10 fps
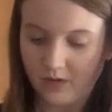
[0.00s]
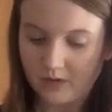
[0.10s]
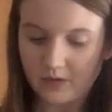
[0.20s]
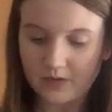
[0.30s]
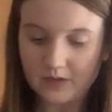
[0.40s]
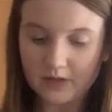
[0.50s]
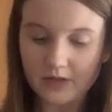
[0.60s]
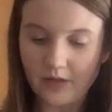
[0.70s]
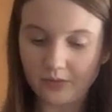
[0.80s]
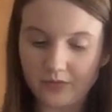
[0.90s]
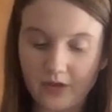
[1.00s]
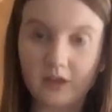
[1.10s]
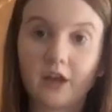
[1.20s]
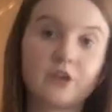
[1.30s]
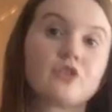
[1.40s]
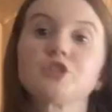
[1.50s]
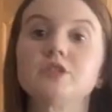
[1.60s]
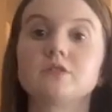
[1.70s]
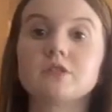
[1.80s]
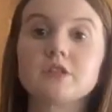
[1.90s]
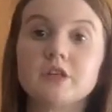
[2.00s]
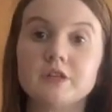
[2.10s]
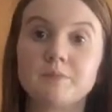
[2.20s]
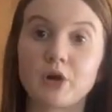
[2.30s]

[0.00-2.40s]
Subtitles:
So this is another thing that your children could